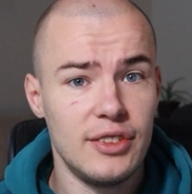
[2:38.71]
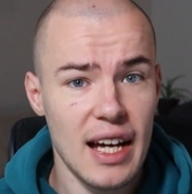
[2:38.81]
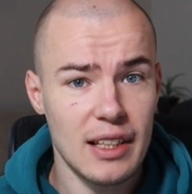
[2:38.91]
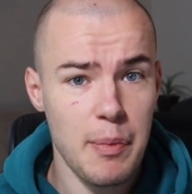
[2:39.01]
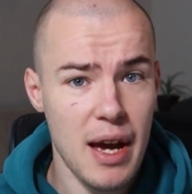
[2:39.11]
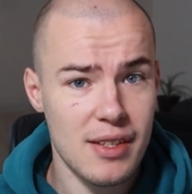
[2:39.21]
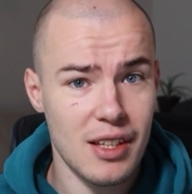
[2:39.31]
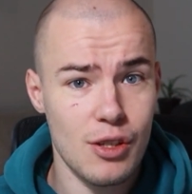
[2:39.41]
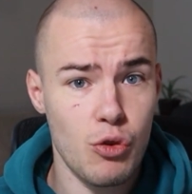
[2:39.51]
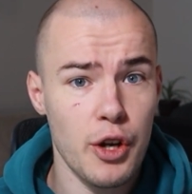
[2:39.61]
that
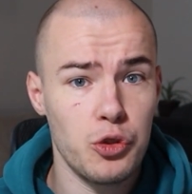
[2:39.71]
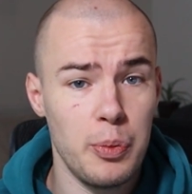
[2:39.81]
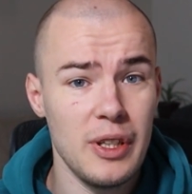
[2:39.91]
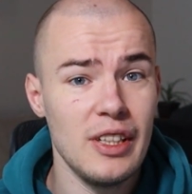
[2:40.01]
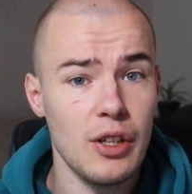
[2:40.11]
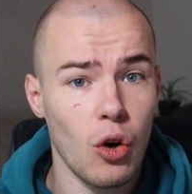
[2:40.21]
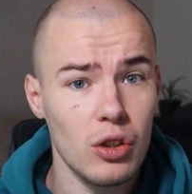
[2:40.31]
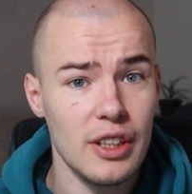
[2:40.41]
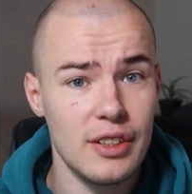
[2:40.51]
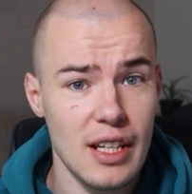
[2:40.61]
mask is going to be the
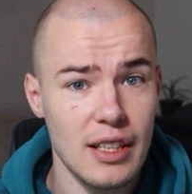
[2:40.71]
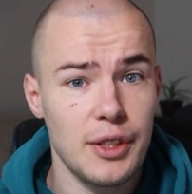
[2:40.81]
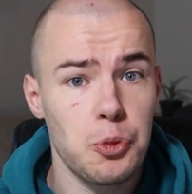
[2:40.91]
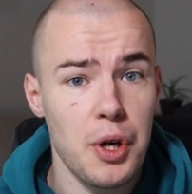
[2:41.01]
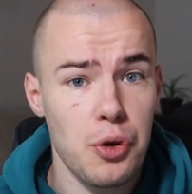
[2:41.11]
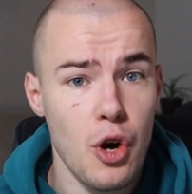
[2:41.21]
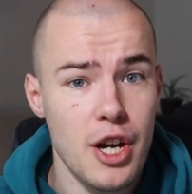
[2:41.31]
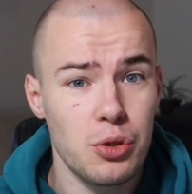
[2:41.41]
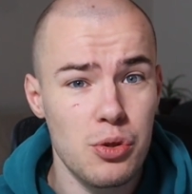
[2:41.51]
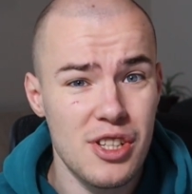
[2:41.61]
only thing that we're
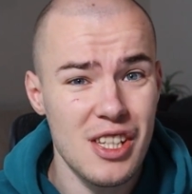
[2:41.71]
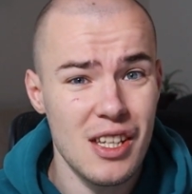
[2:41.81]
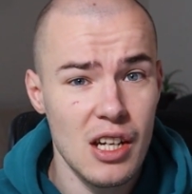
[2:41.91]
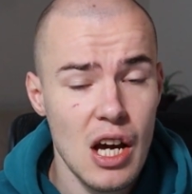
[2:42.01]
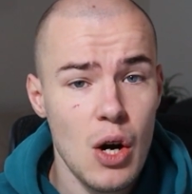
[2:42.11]
going to see.